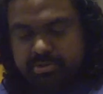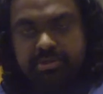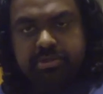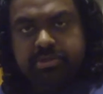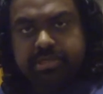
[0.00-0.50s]

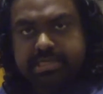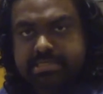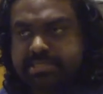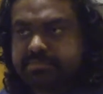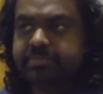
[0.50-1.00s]
note as
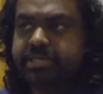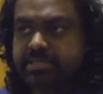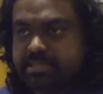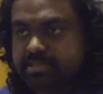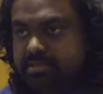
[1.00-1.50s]
its
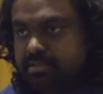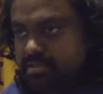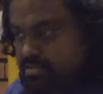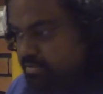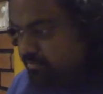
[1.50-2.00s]
bass.
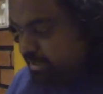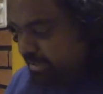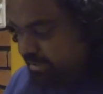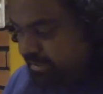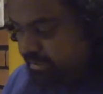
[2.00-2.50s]
So if I
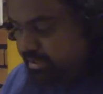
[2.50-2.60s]
take D